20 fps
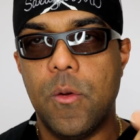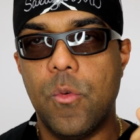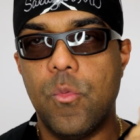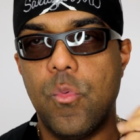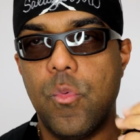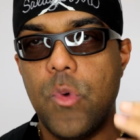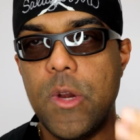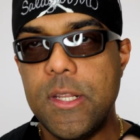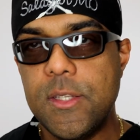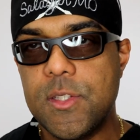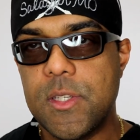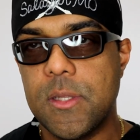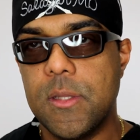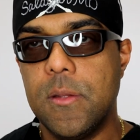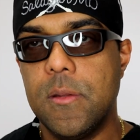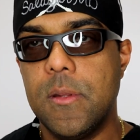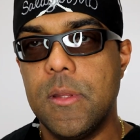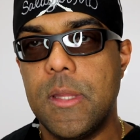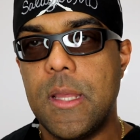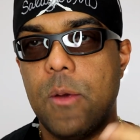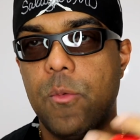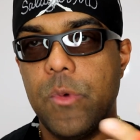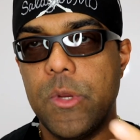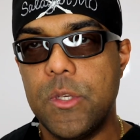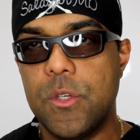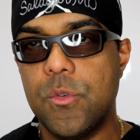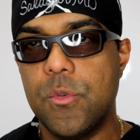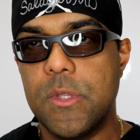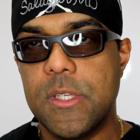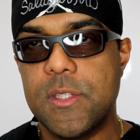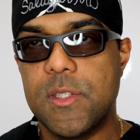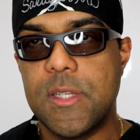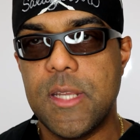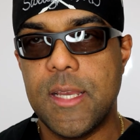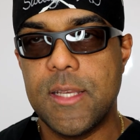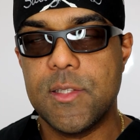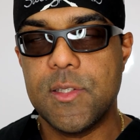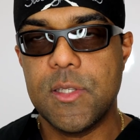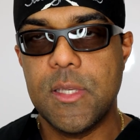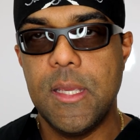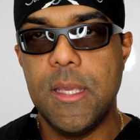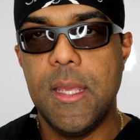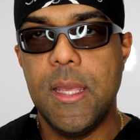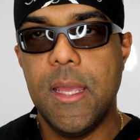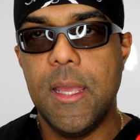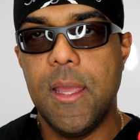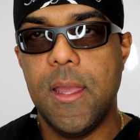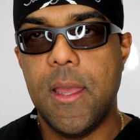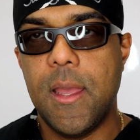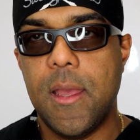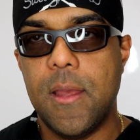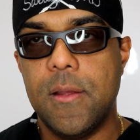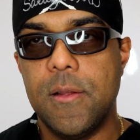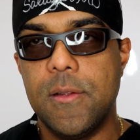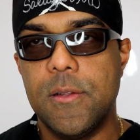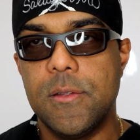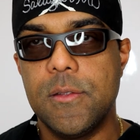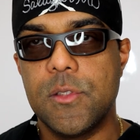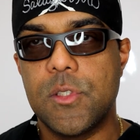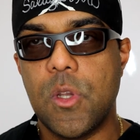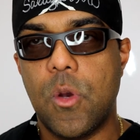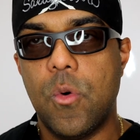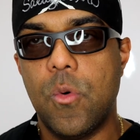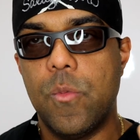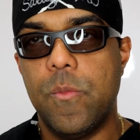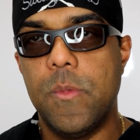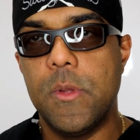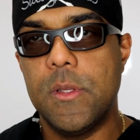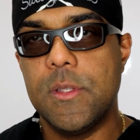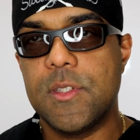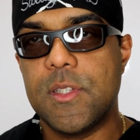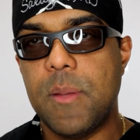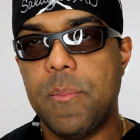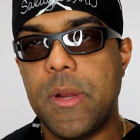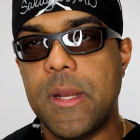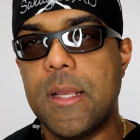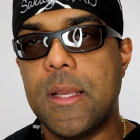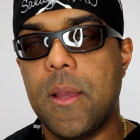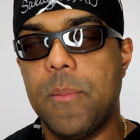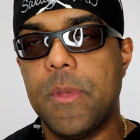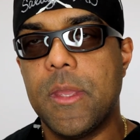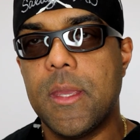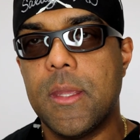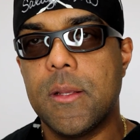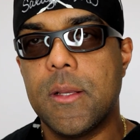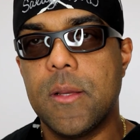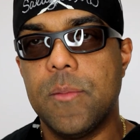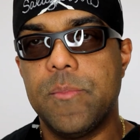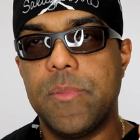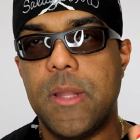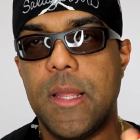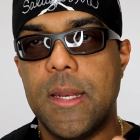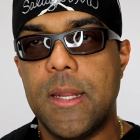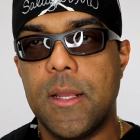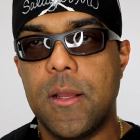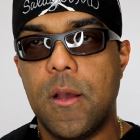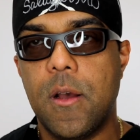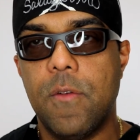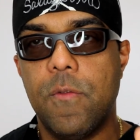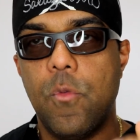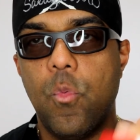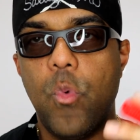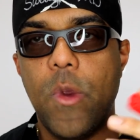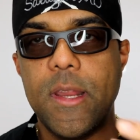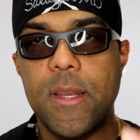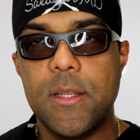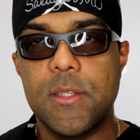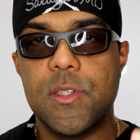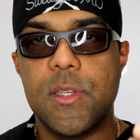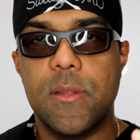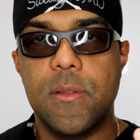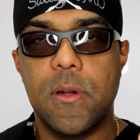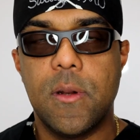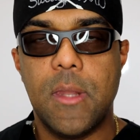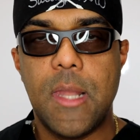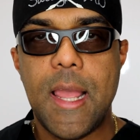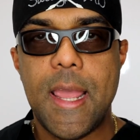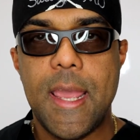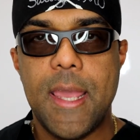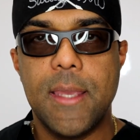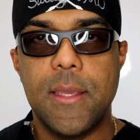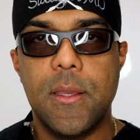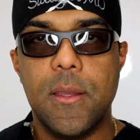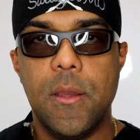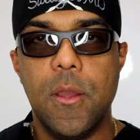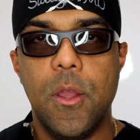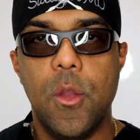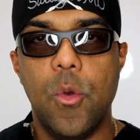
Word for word: reason that we do this test. So somebody coming in complaining of weakness in their leg,